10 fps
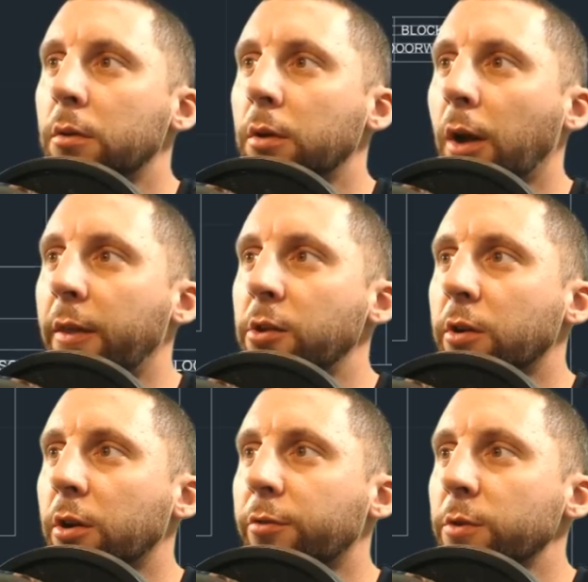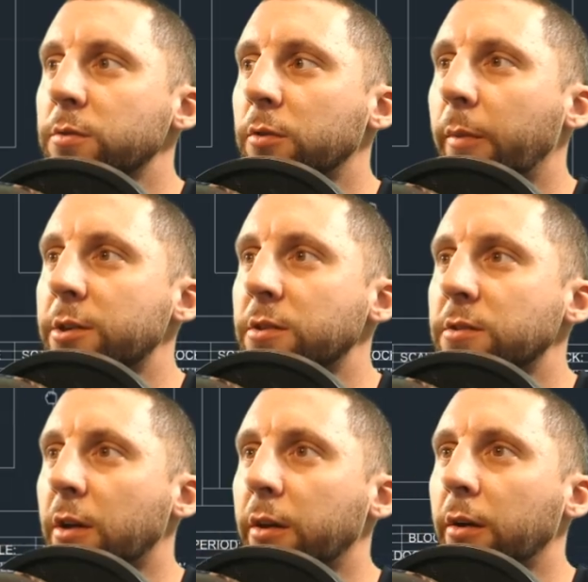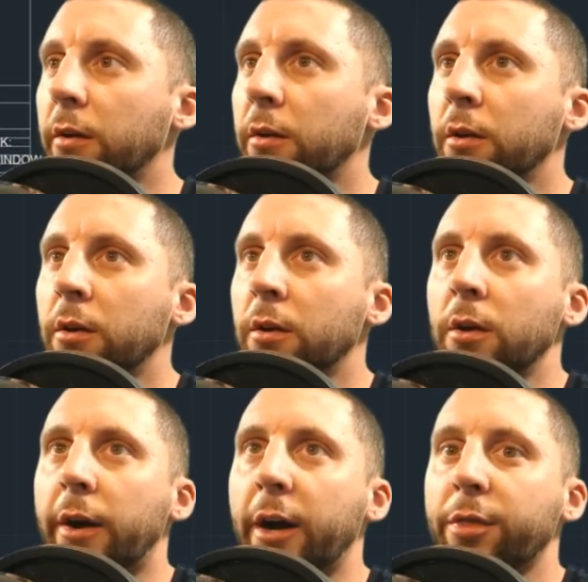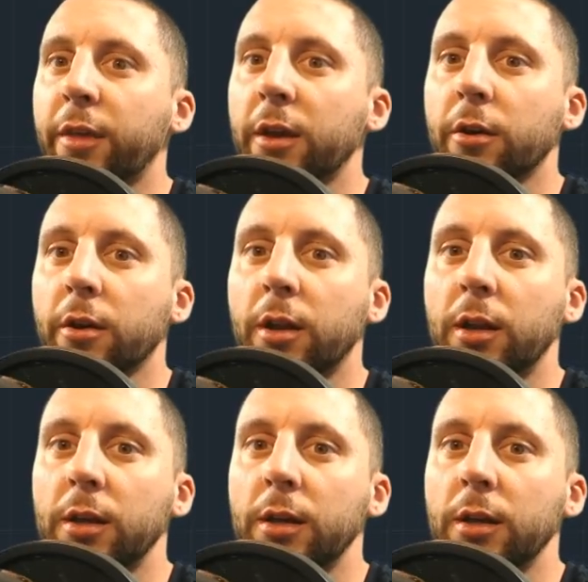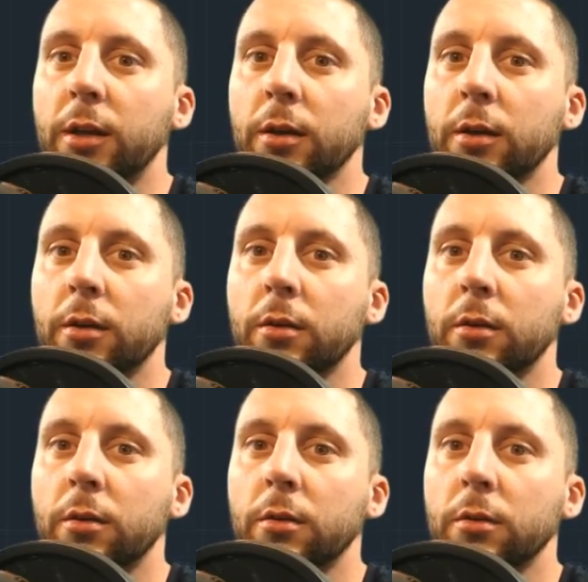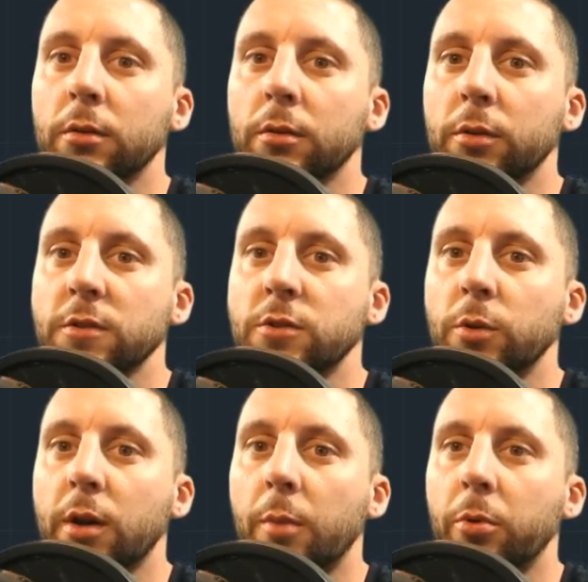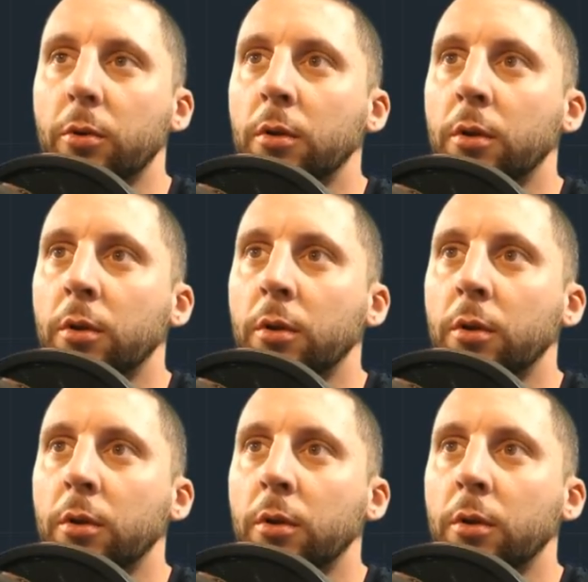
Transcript: And then you're going to throw some dimensions on there. I think you're going to need... Let's do a couple.